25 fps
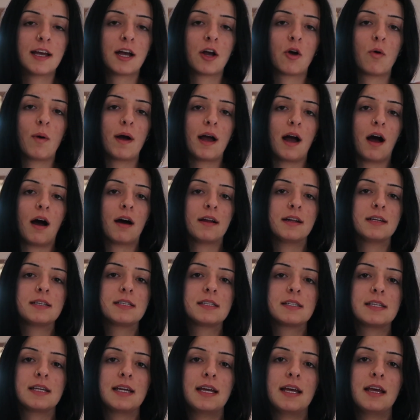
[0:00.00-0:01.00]
And quite
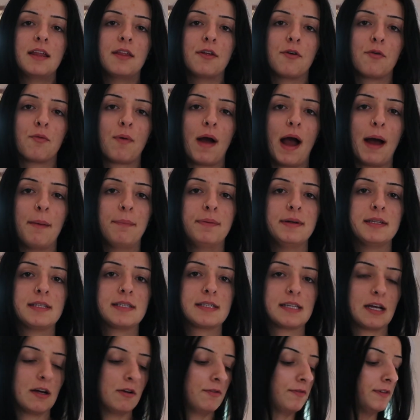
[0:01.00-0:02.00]
honestly, the wrap
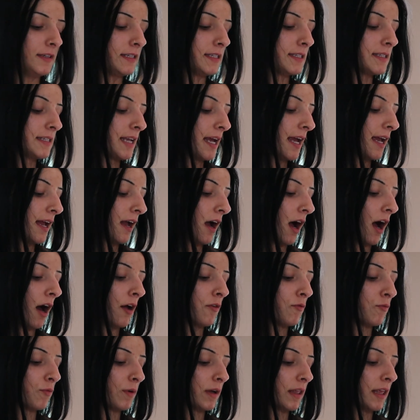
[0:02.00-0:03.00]
itself is staying
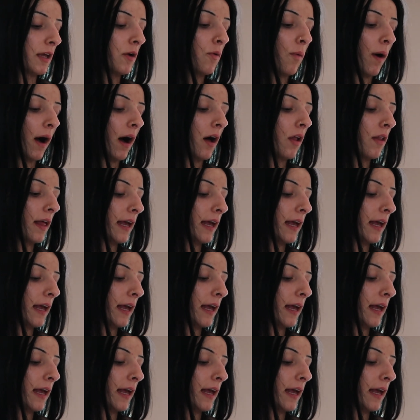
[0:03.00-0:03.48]
on really well.